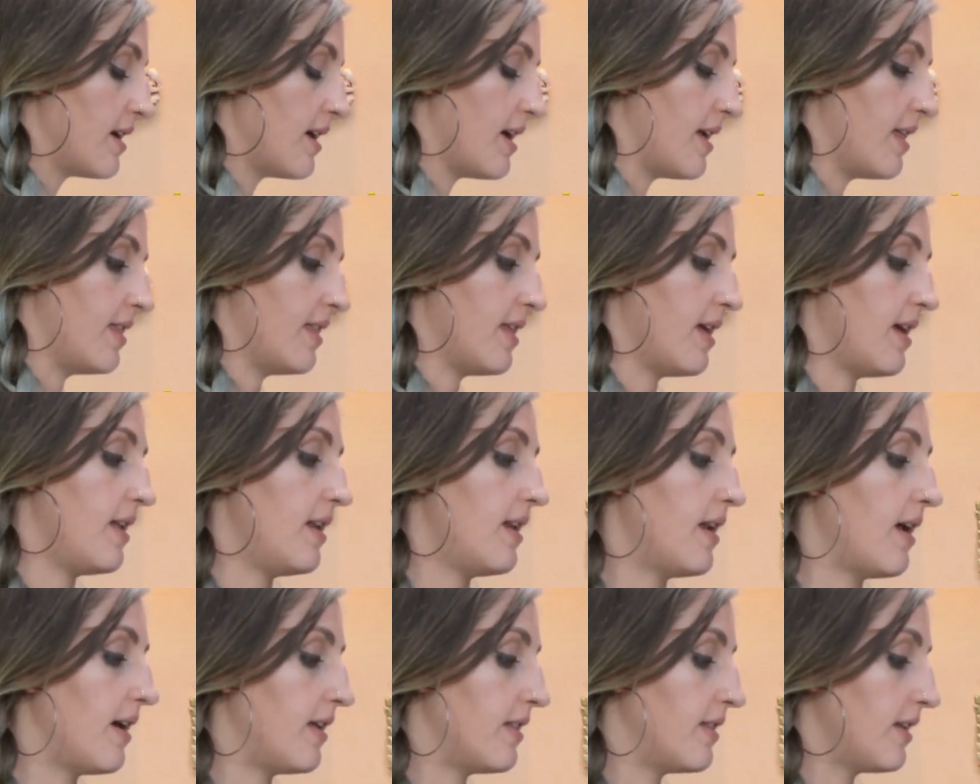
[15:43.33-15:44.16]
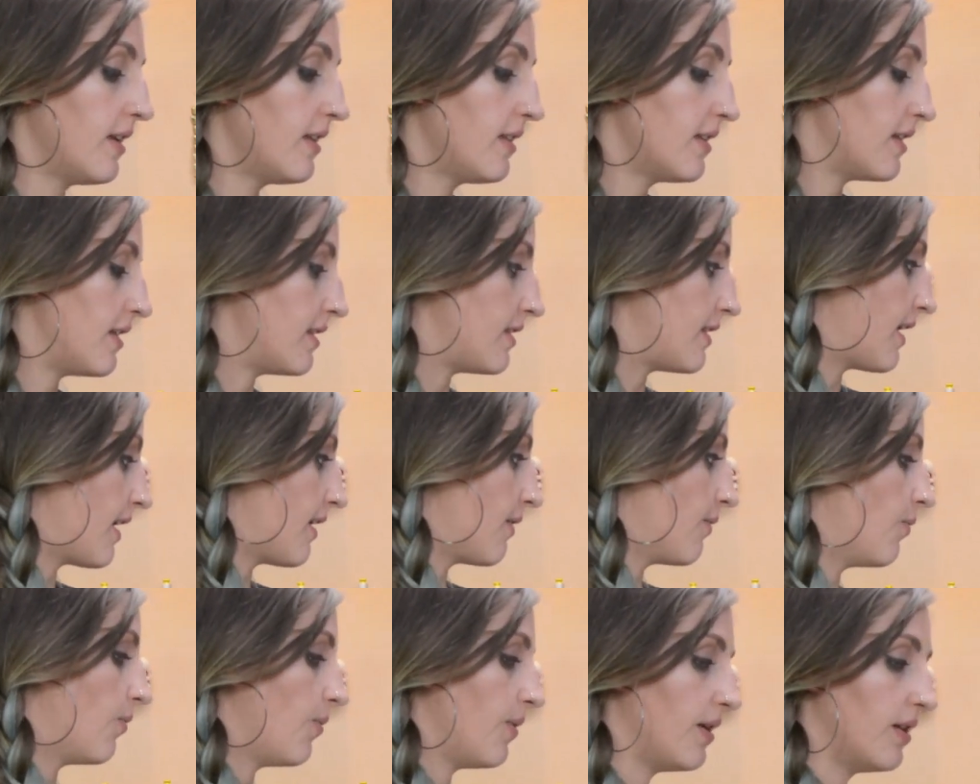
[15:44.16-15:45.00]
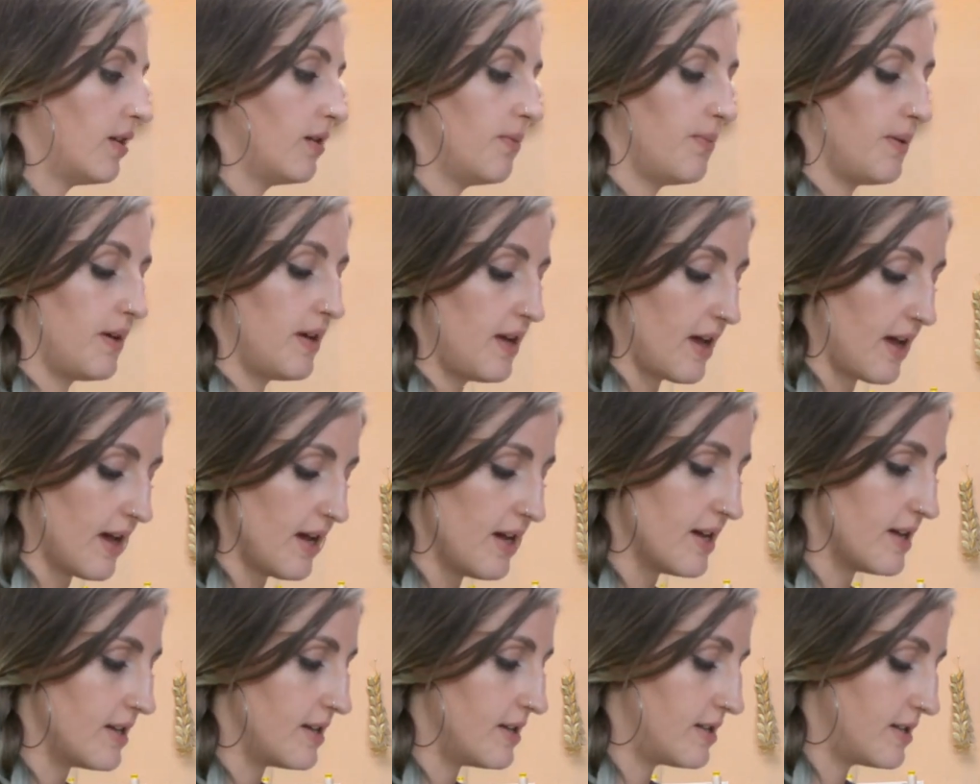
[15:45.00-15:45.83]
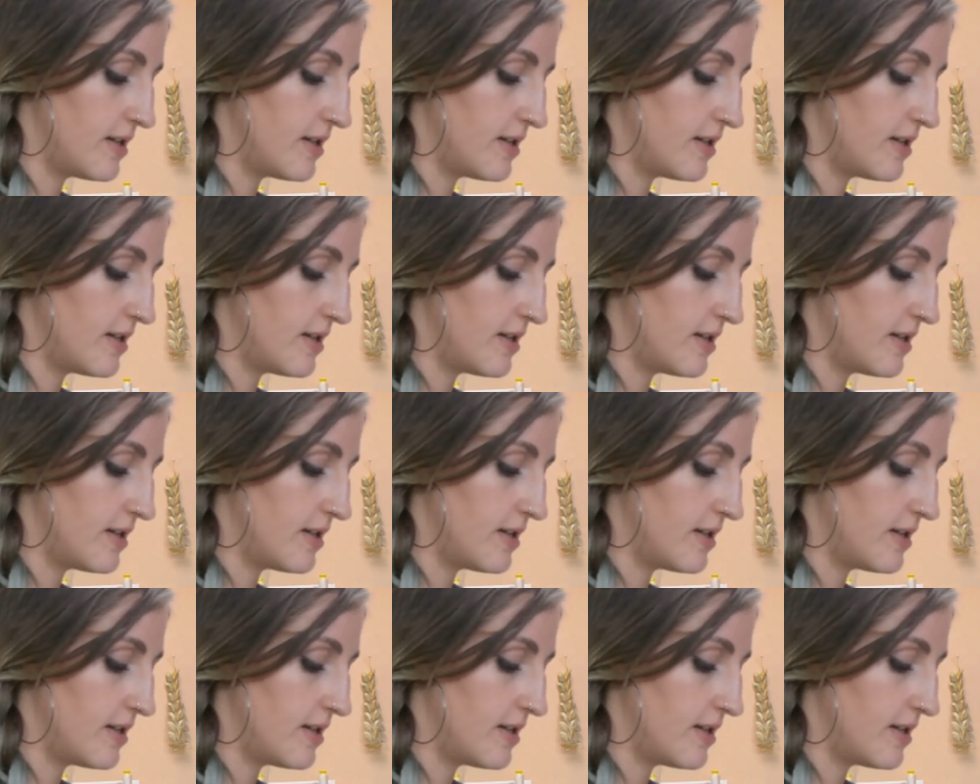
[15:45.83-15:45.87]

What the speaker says: and then I think that that will be it.